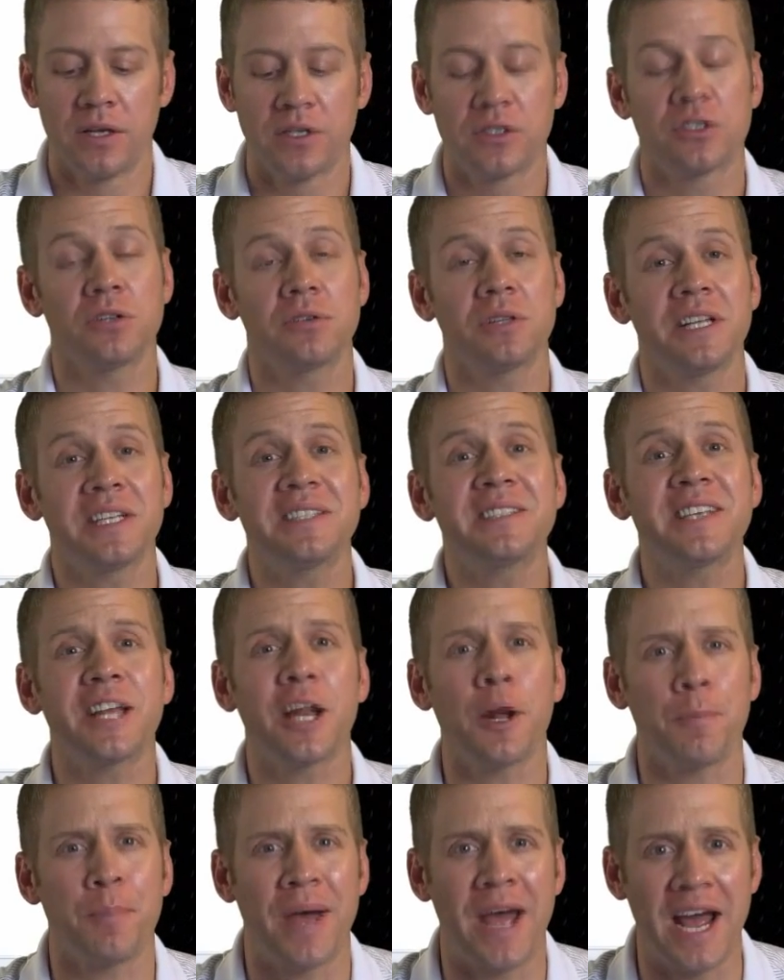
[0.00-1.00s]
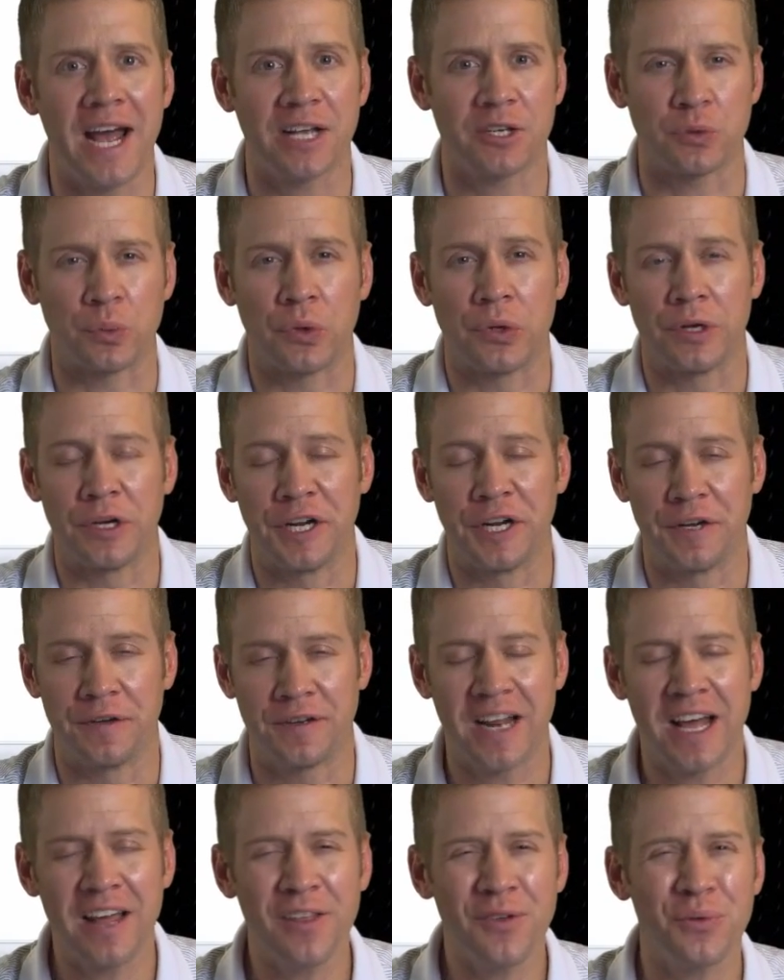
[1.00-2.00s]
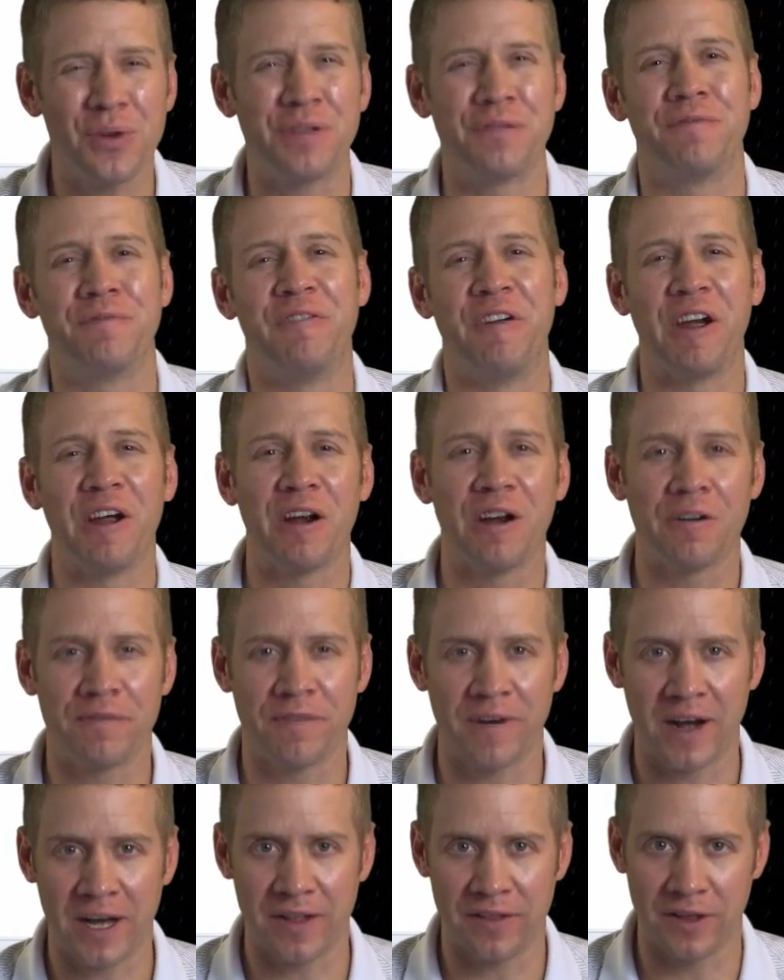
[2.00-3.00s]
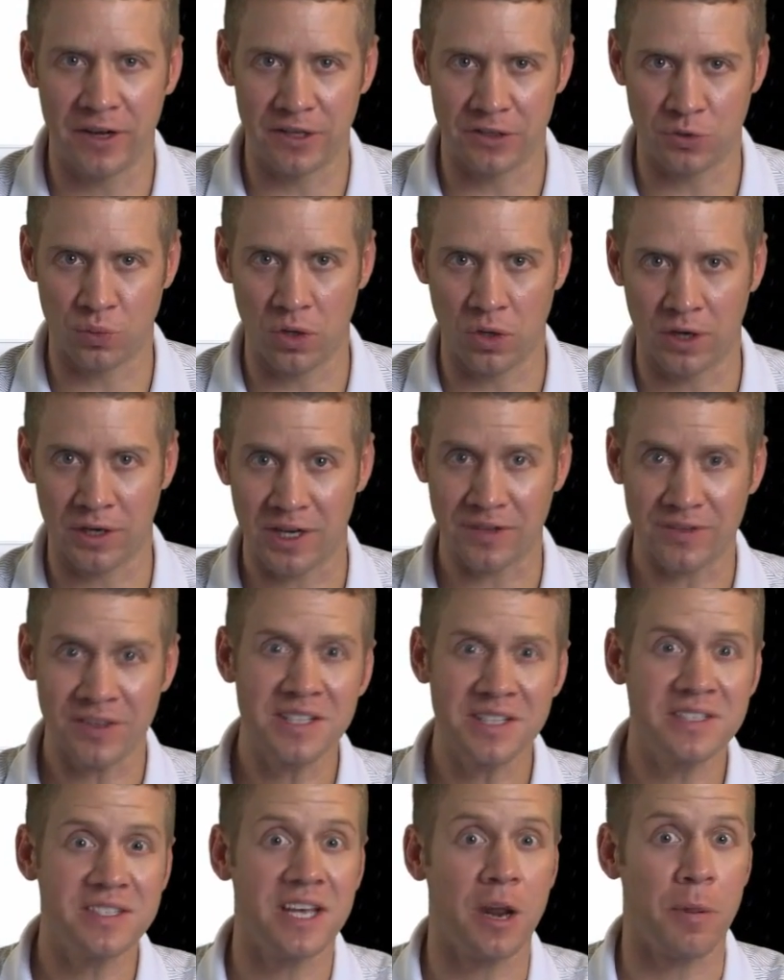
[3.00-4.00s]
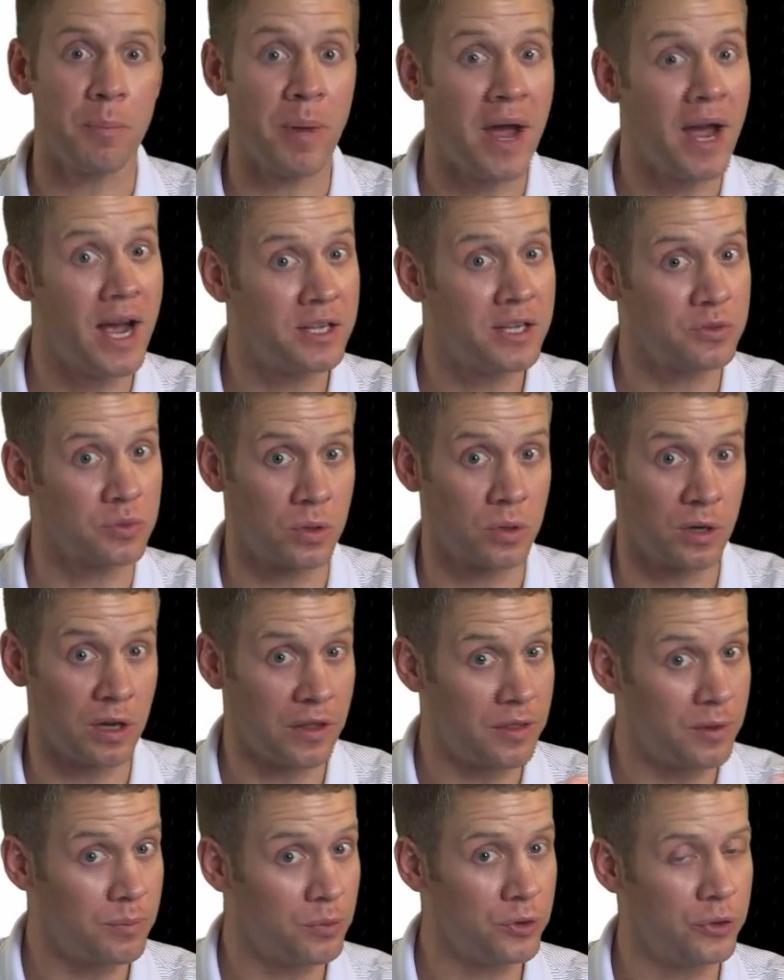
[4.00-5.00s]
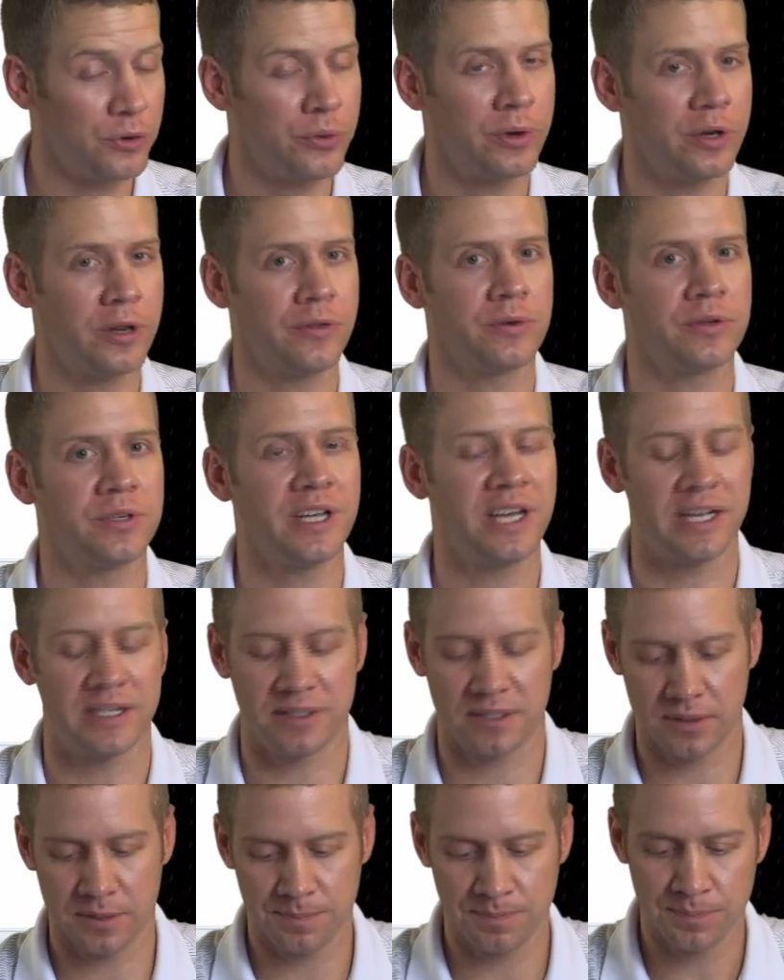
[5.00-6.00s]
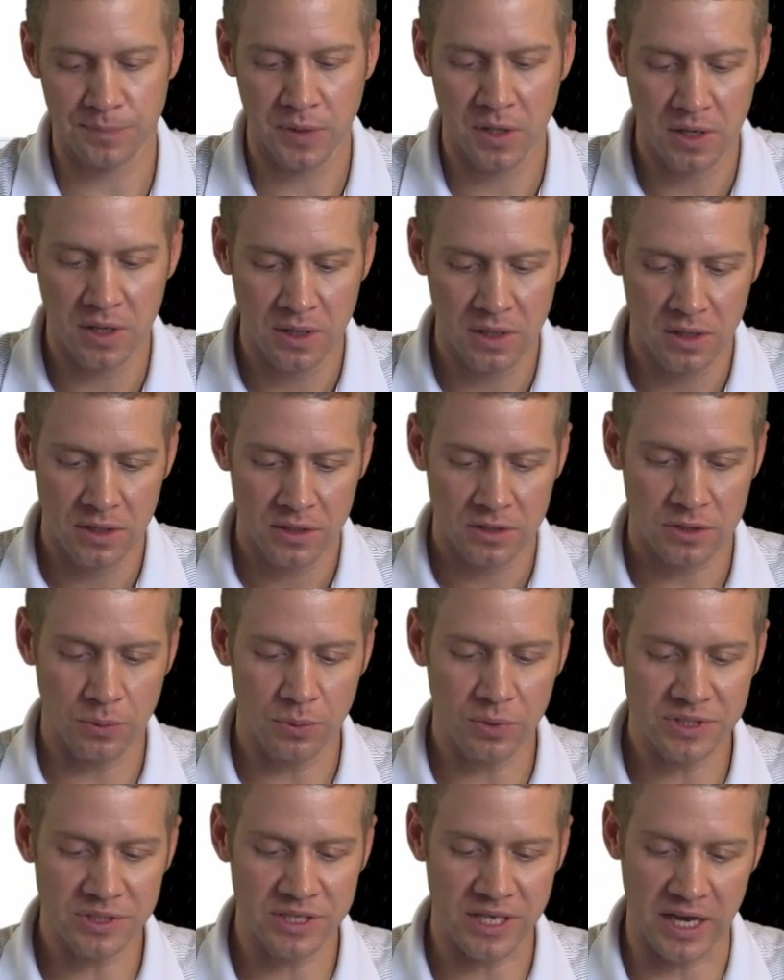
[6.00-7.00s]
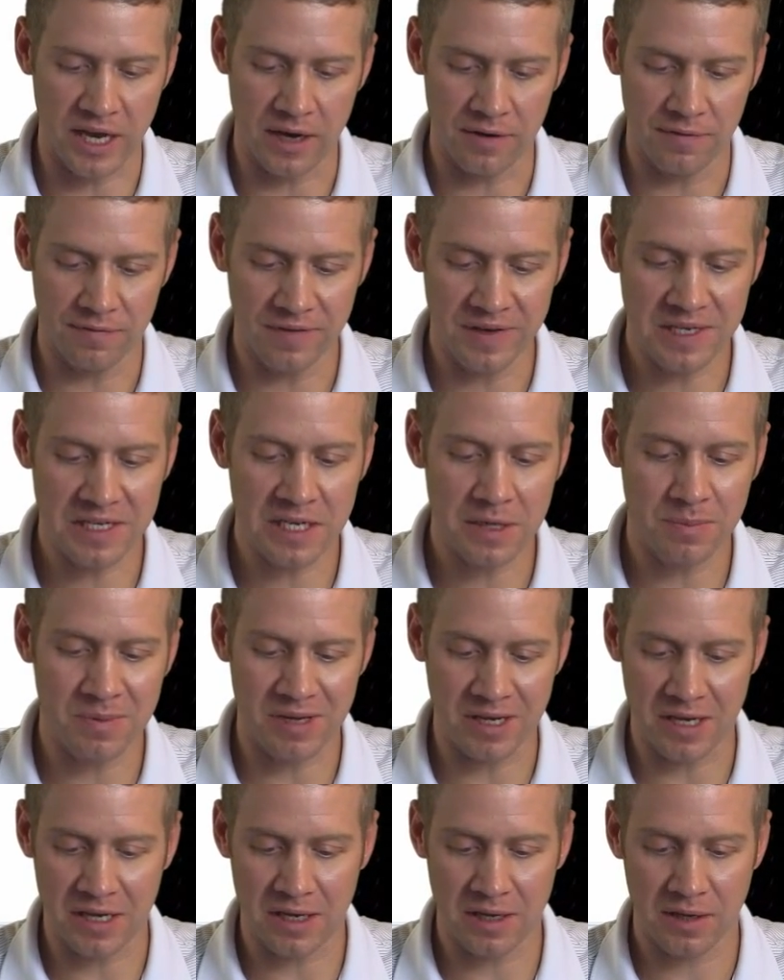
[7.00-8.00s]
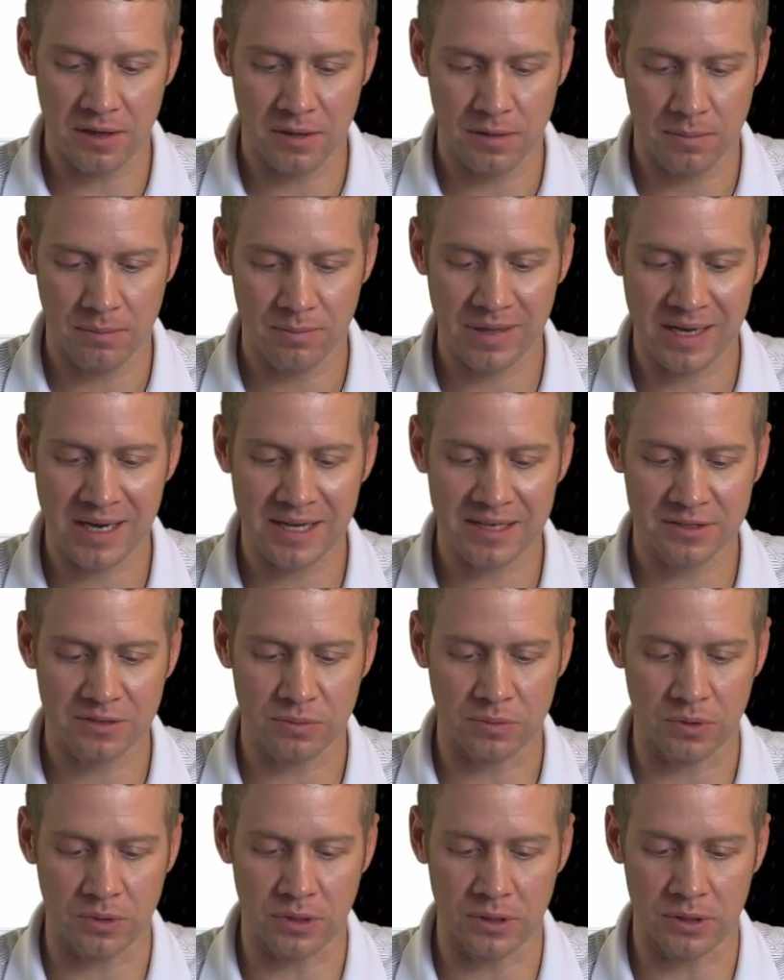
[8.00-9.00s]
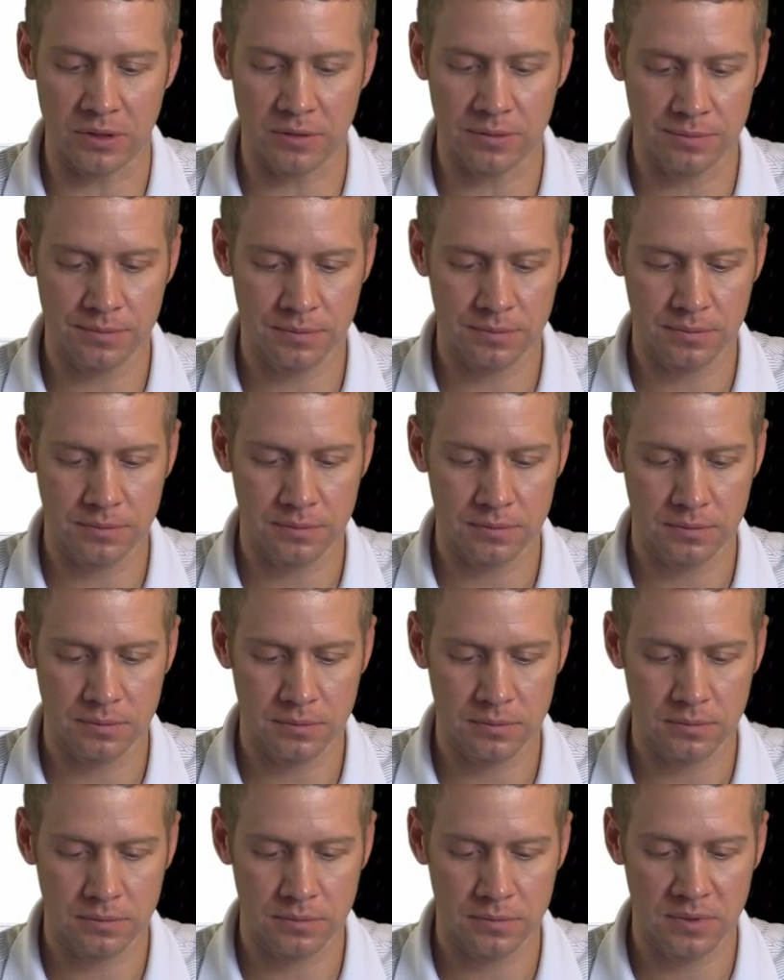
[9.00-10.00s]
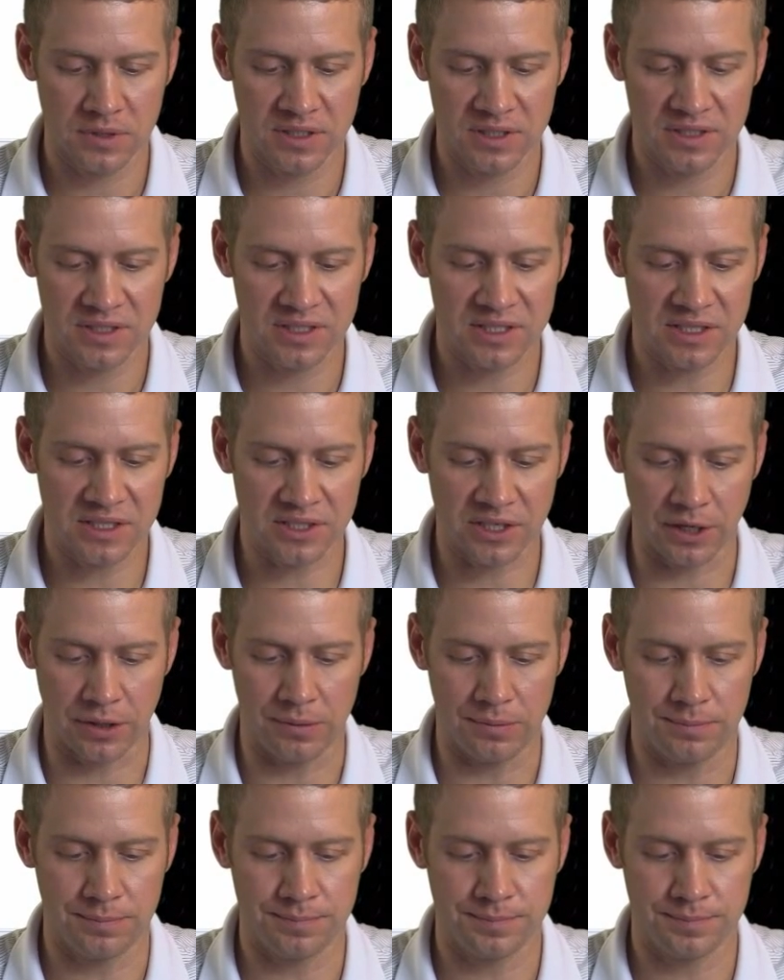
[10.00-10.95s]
So let's set a password now. Now that we've verified that it's working, let's set a password and then we'll do another test. So we'll say VTP password Cisco.